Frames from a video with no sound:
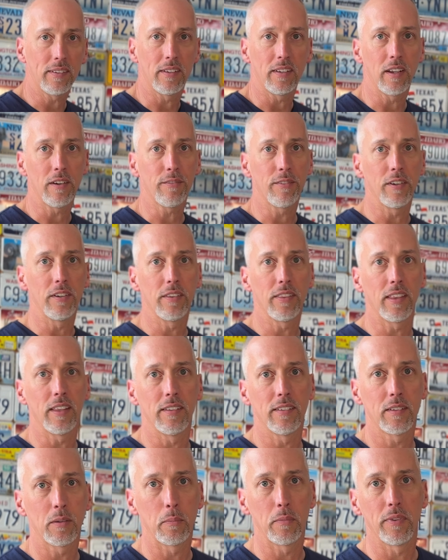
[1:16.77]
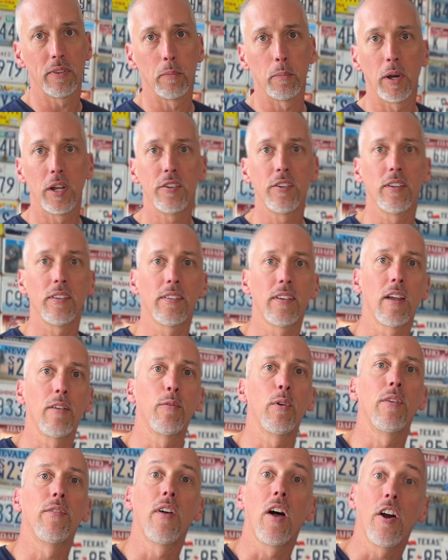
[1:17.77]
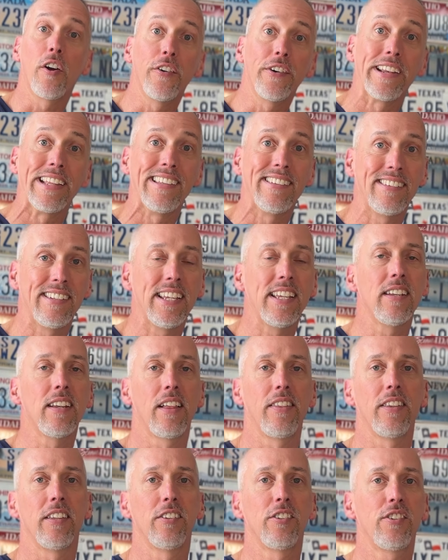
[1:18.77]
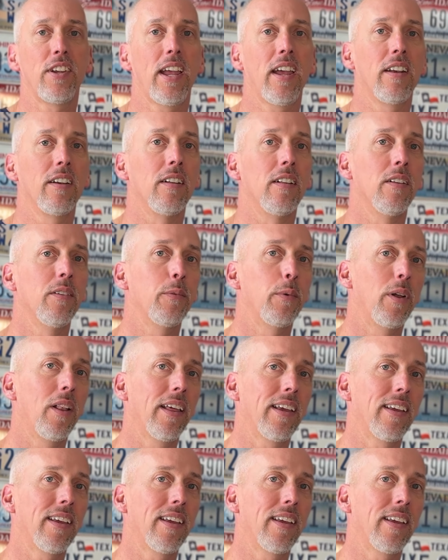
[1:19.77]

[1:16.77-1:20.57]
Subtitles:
it different than some of the budget stuff we've already seen on this channel? Well, I